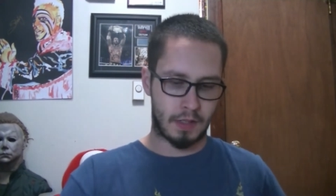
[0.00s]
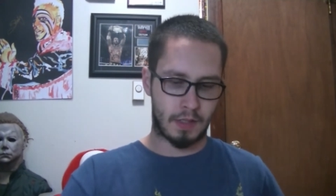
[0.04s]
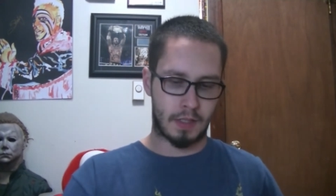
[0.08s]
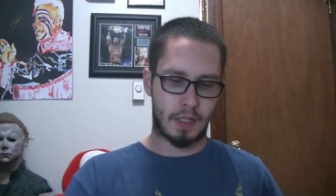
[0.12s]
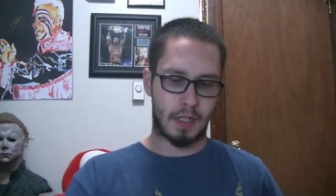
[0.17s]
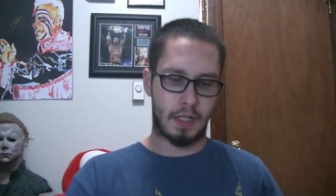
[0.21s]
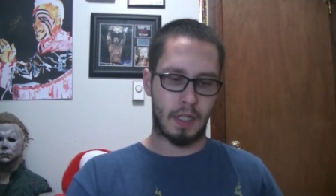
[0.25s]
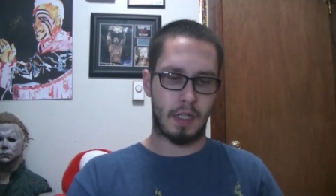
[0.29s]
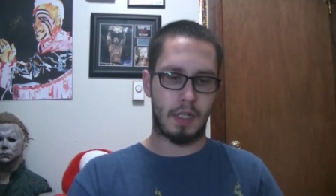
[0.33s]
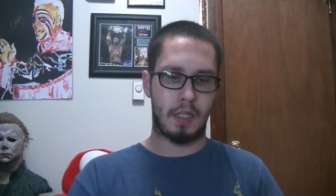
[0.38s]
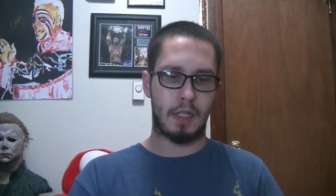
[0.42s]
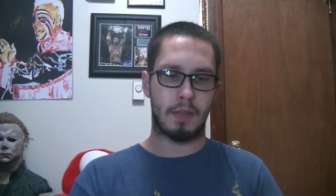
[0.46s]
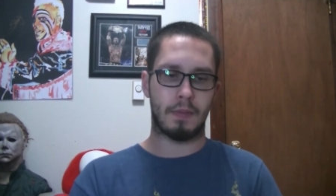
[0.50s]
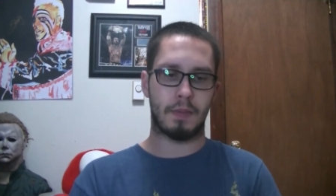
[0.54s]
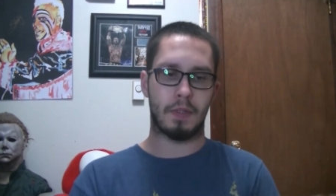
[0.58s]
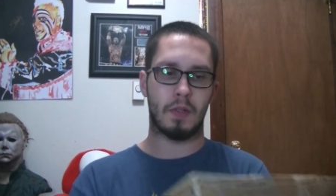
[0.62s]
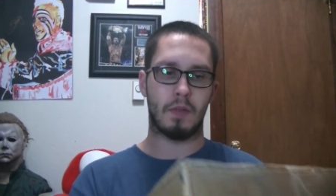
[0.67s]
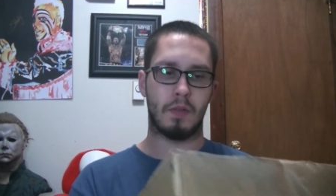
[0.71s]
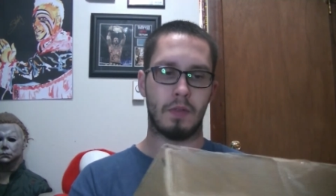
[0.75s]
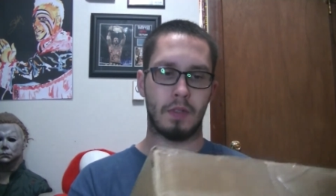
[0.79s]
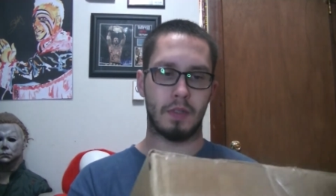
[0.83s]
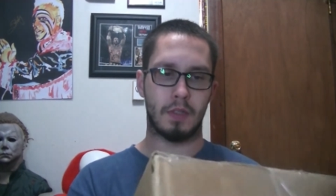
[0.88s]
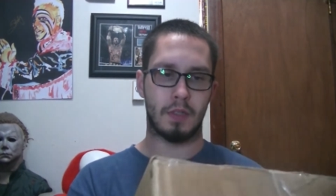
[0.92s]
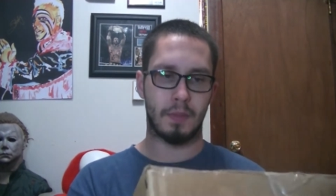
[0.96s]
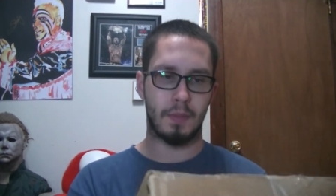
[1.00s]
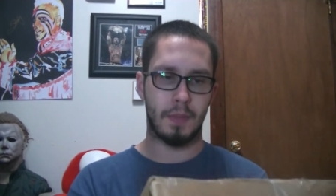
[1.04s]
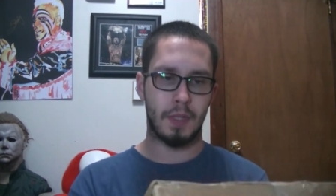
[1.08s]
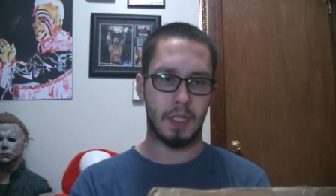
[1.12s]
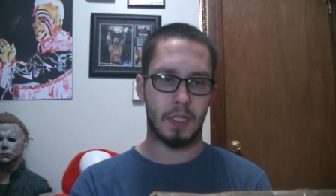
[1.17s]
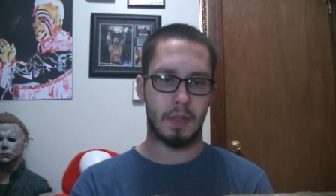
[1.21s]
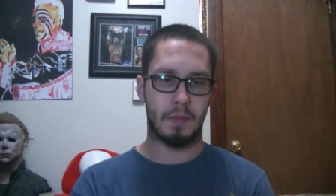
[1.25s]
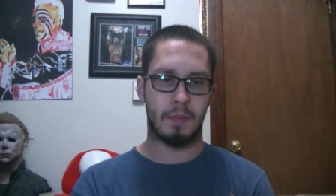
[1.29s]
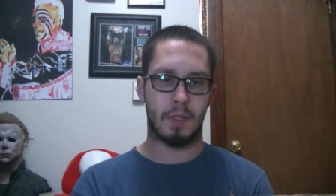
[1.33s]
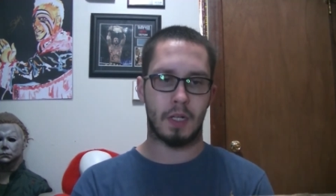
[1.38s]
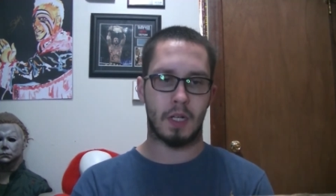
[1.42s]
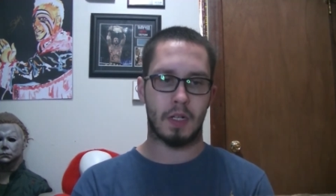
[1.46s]
Today I'm going to be
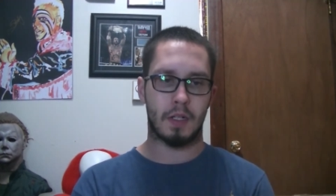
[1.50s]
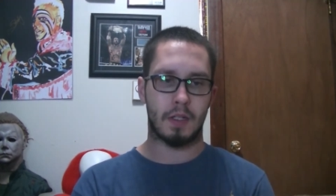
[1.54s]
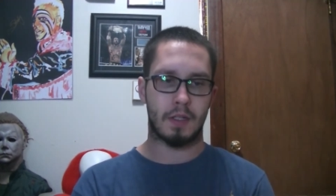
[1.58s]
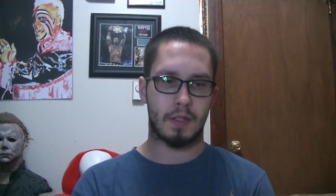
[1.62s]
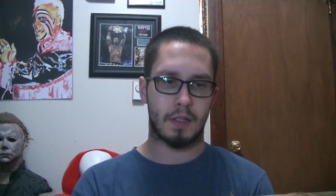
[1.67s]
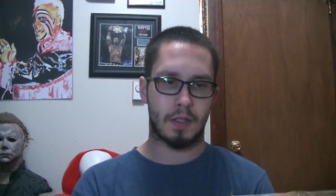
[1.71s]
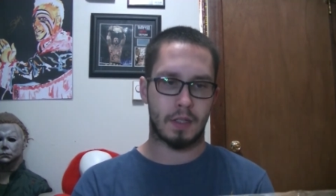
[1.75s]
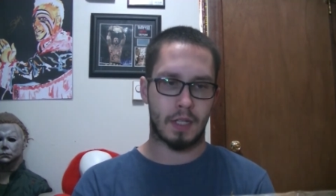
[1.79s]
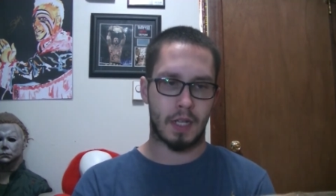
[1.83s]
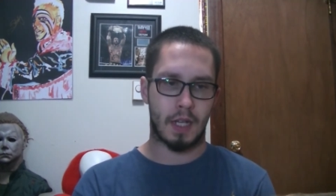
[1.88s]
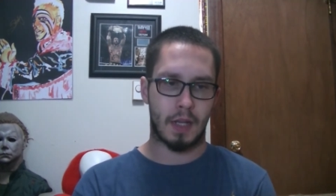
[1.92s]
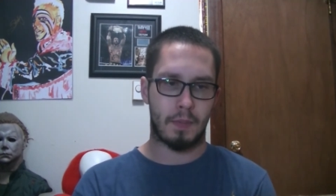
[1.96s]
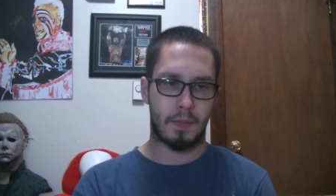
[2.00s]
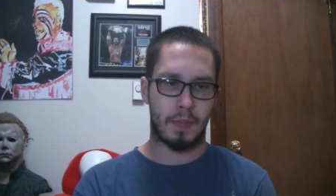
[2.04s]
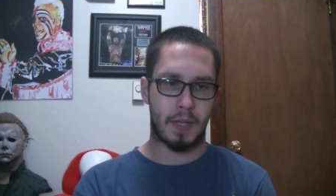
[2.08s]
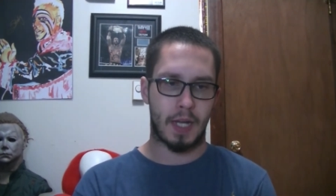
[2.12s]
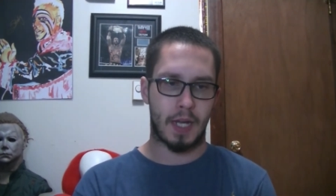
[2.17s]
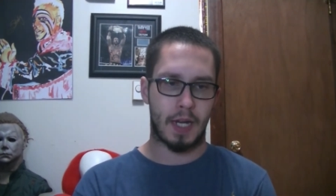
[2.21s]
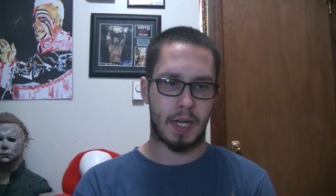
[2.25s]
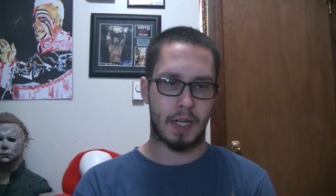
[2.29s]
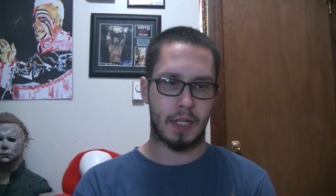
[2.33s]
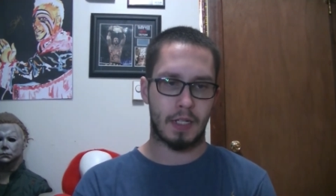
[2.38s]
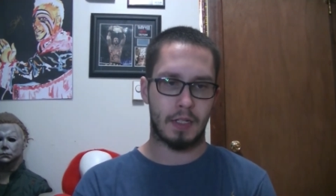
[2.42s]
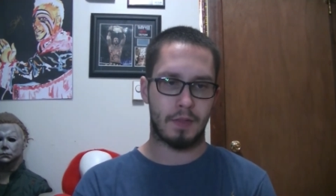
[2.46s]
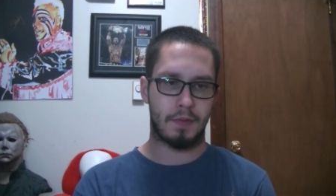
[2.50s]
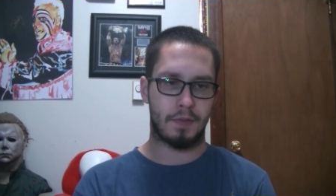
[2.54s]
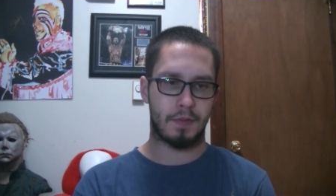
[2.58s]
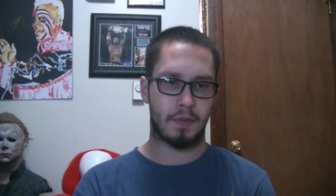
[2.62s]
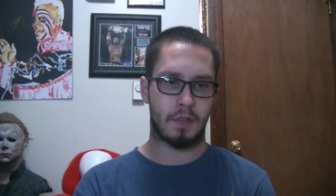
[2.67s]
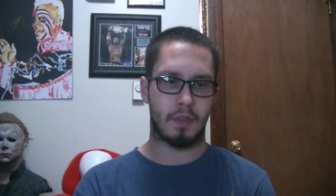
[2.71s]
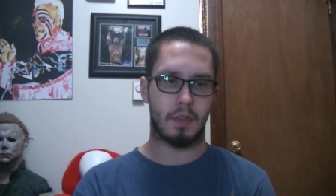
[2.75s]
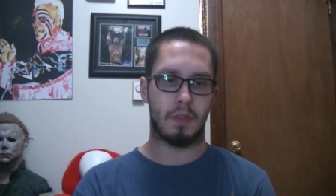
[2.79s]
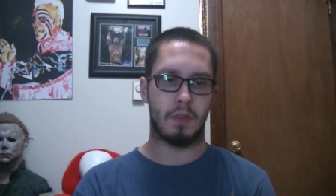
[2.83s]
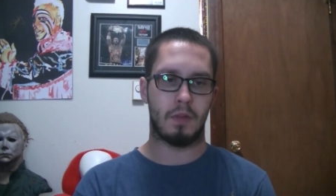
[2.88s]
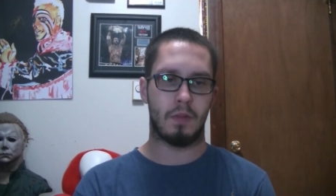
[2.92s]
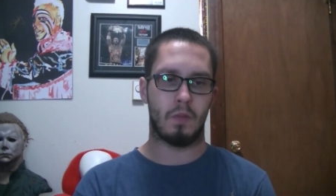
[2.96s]
unboxing a package
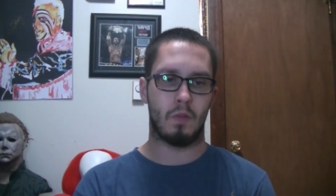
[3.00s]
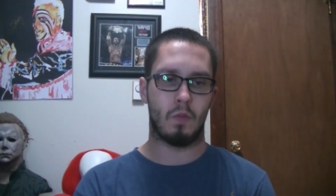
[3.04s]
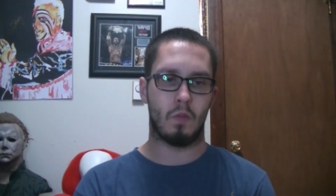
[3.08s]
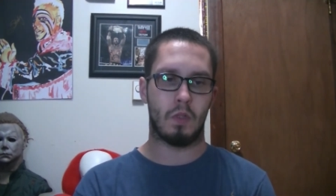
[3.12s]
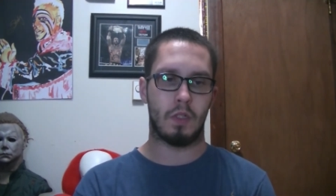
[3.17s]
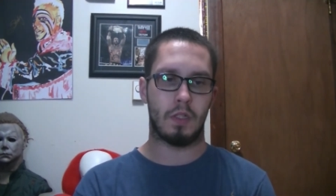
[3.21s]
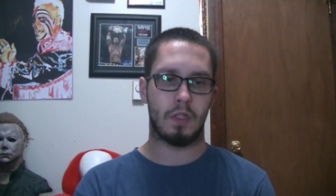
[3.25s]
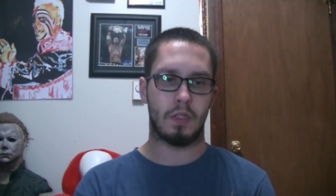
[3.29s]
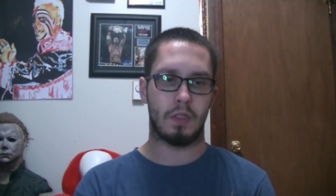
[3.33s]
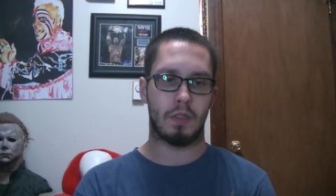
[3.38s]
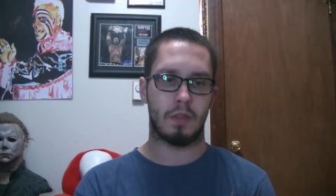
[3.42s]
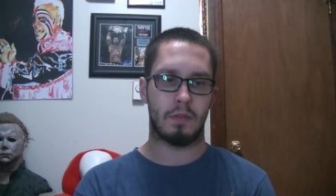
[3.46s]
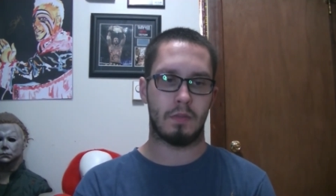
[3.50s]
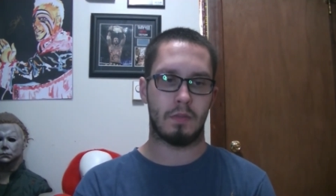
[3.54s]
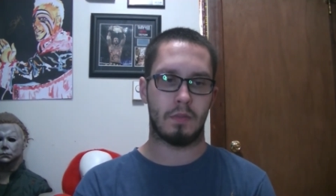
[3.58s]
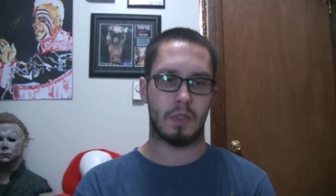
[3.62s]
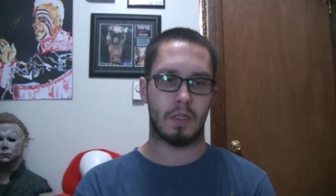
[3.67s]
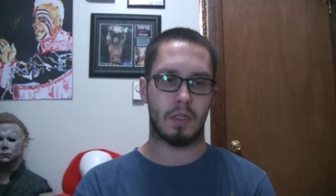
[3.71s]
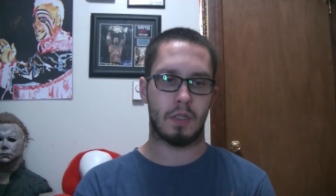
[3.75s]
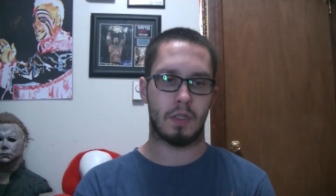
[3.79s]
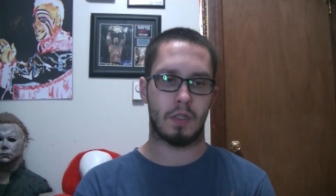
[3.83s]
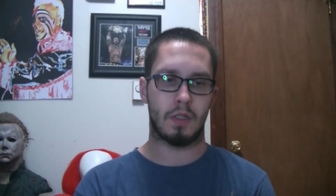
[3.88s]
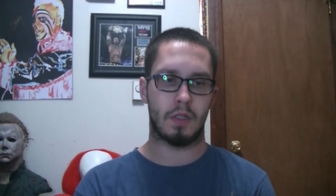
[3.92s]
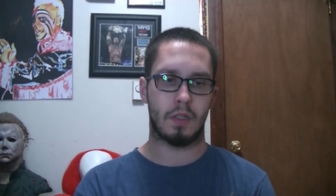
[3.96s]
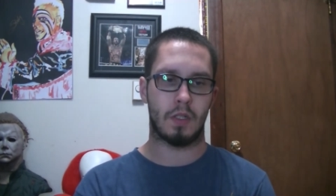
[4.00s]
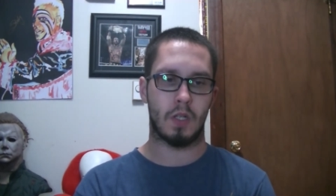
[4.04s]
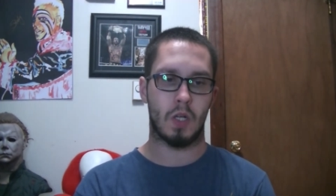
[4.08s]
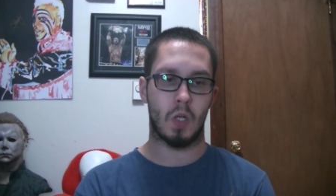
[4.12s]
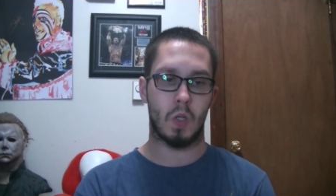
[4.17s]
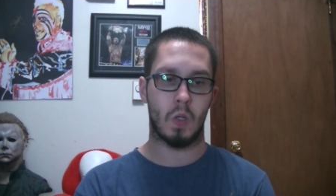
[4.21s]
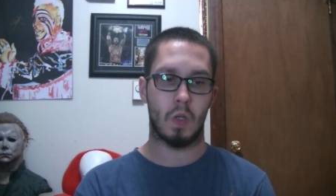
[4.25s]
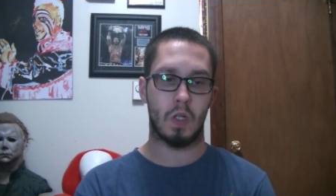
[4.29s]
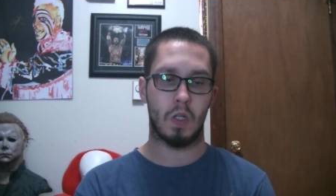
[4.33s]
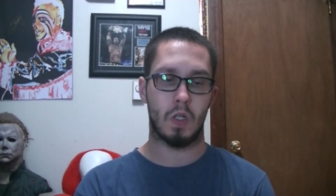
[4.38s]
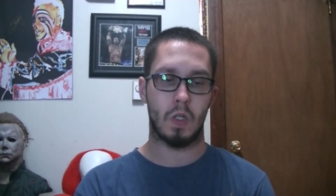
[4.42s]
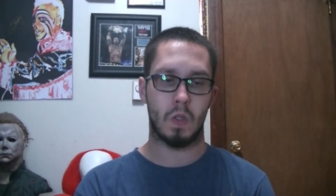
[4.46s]
from William
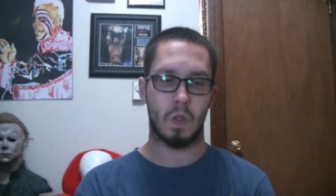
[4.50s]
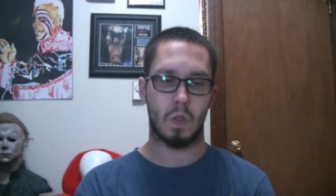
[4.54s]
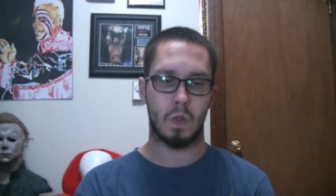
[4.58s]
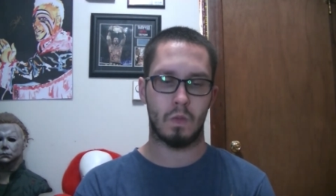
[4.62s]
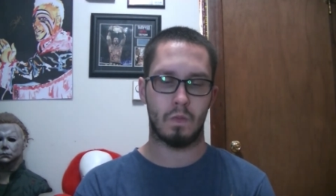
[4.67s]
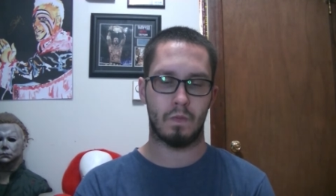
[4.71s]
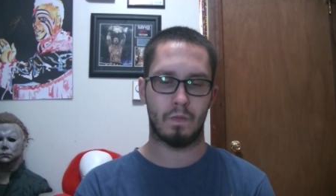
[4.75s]
Goho.